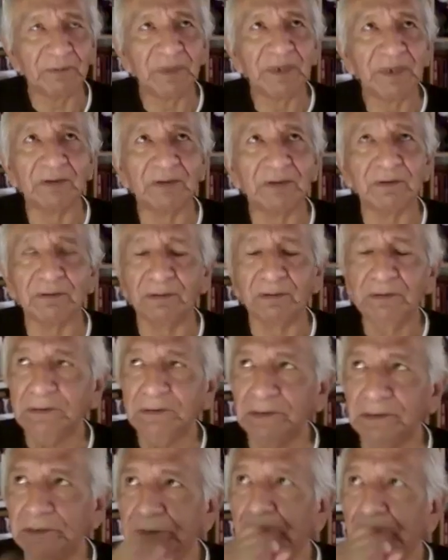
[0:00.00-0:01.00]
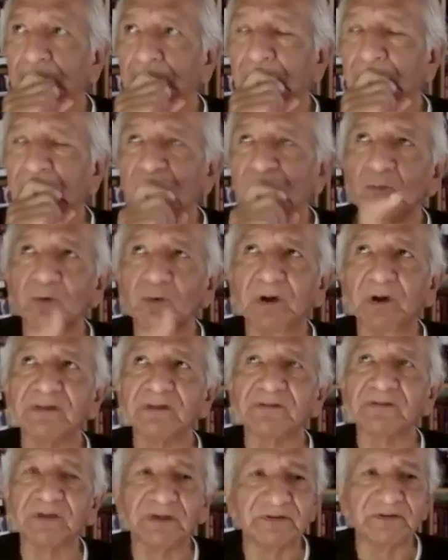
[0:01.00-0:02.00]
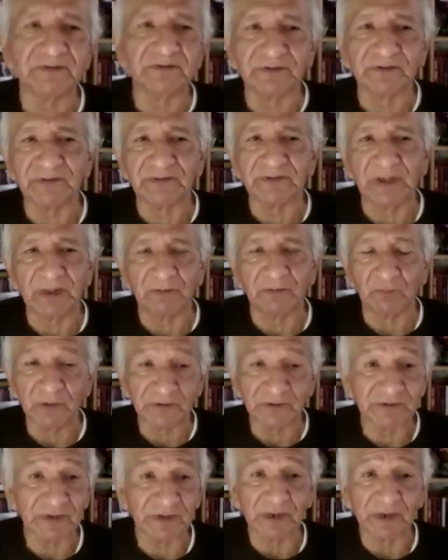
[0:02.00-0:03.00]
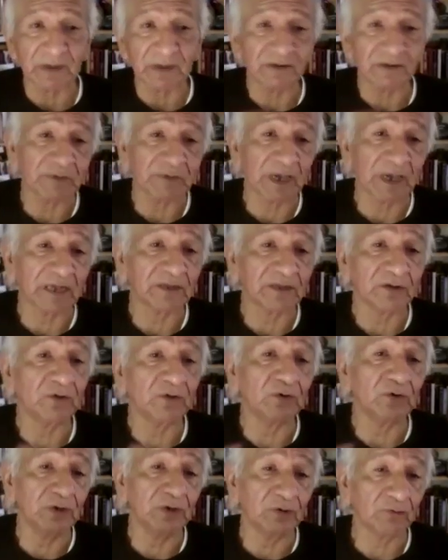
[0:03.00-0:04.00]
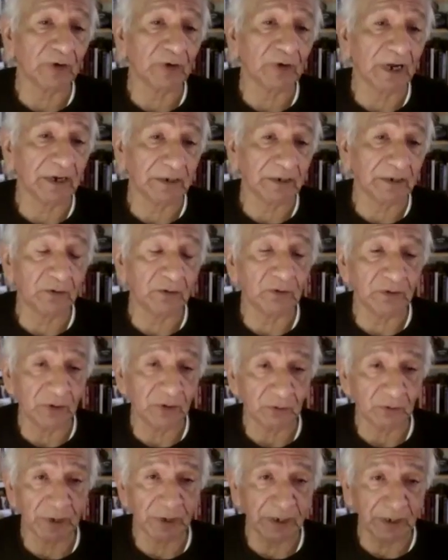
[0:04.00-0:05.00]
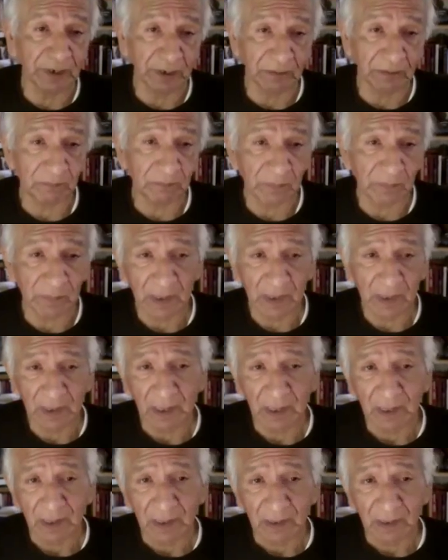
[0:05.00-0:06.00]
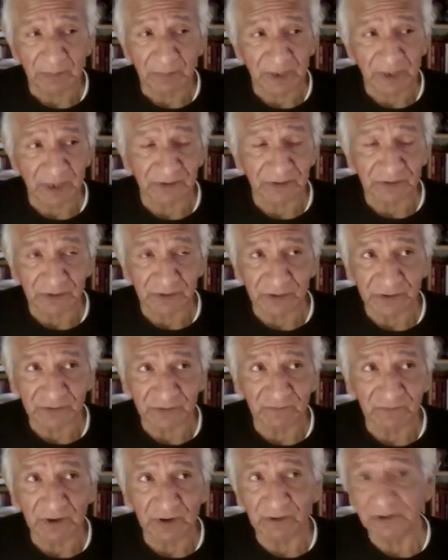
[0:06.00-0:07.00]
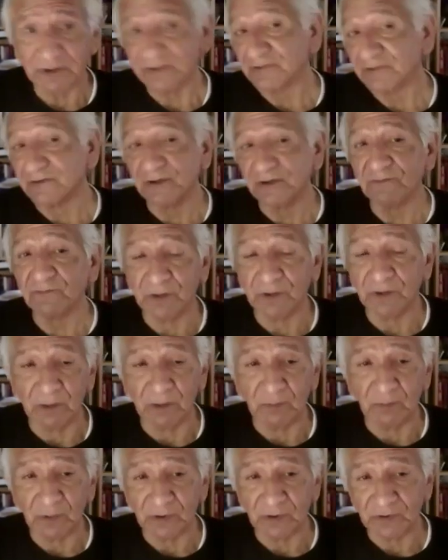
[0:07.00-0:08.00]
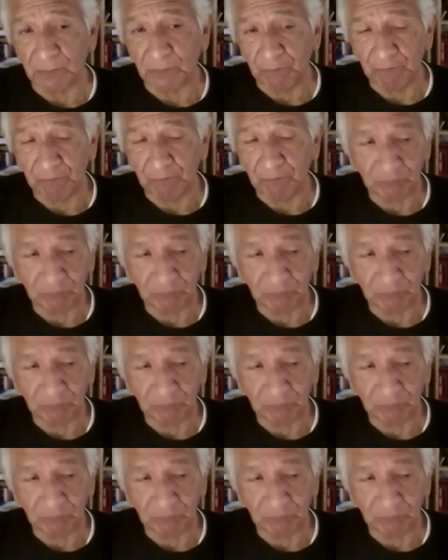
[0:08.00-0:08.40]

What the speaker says: and I mean, one of the things is that once again, it comes back to who you're writing, who you're reading, because there's various different numbers.